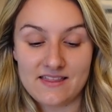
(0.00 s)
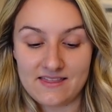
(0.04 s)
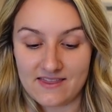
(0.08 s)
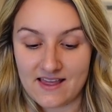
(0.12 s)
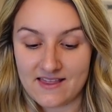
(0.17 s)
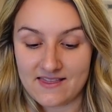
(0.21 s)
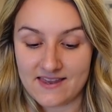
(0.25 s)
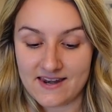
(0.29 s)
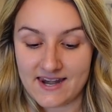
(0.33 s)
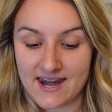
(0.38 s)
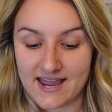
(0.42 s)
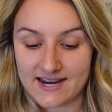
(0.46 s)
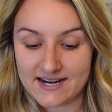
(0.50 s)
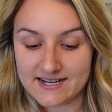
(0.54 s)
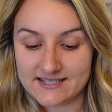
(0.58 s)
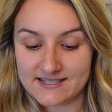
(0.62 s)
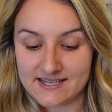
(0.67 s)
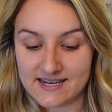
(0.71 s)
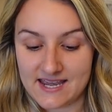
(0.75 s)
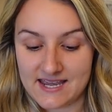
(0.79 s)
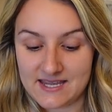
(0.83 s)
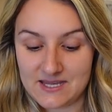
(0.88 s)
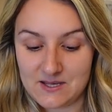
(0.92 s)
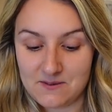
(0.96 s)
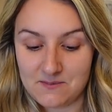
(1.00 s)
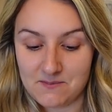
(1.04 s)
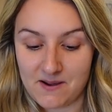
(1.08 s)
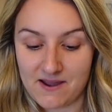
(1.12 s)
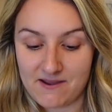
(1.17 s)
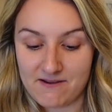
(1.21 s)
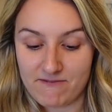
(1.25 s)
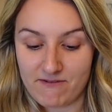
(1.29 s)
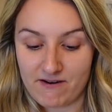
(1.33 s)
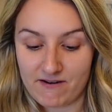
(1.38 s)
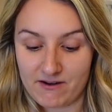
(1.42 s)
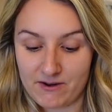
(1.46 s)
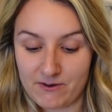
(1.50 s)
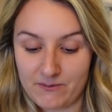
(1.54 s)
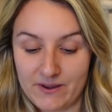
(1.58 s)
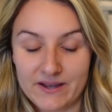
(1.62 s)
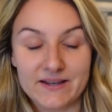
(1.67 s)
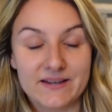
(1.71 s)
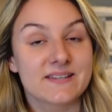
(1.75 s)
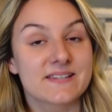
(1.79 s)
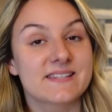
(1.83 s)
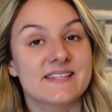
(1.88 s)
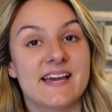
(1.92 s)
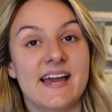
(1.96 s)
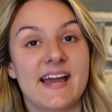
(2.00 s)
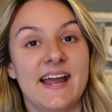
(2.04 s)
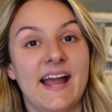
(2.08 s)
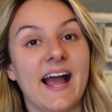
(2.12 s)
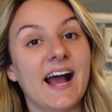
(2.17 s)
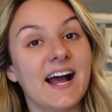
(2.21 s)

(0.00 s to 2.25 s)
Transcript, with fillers: then the next day you might very well say,